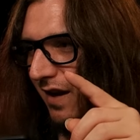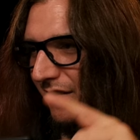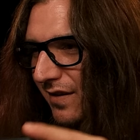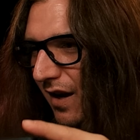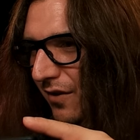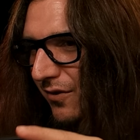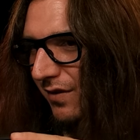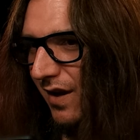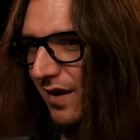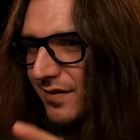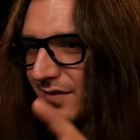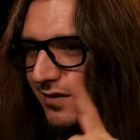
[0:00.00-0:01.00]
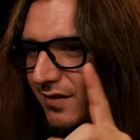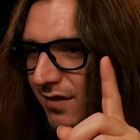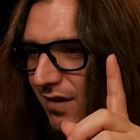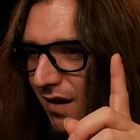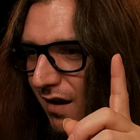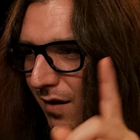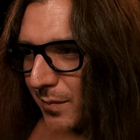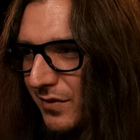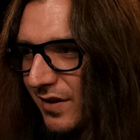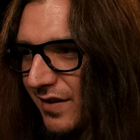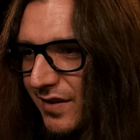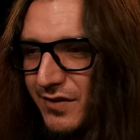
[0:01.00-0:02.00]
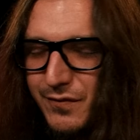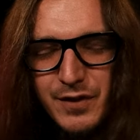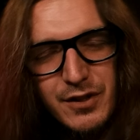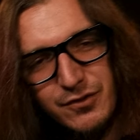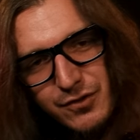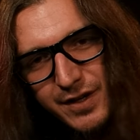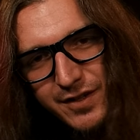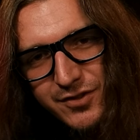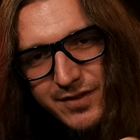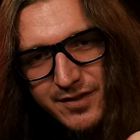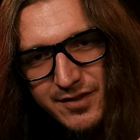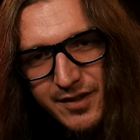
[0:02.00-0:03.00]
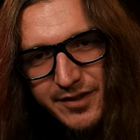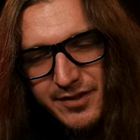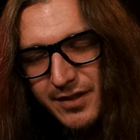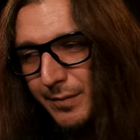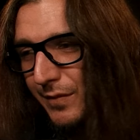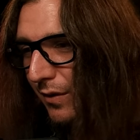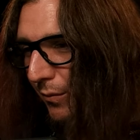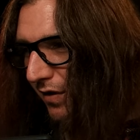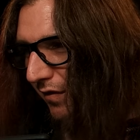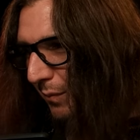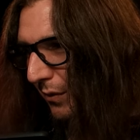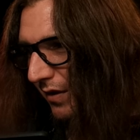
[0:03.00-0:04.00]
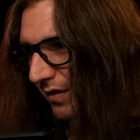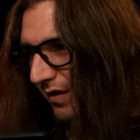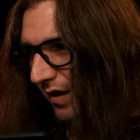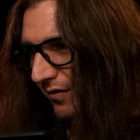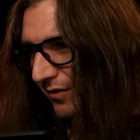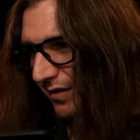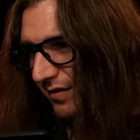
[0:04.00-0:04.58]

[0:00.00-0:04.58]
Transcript: Nitrolyzer up to this filtration system that we've put nitrous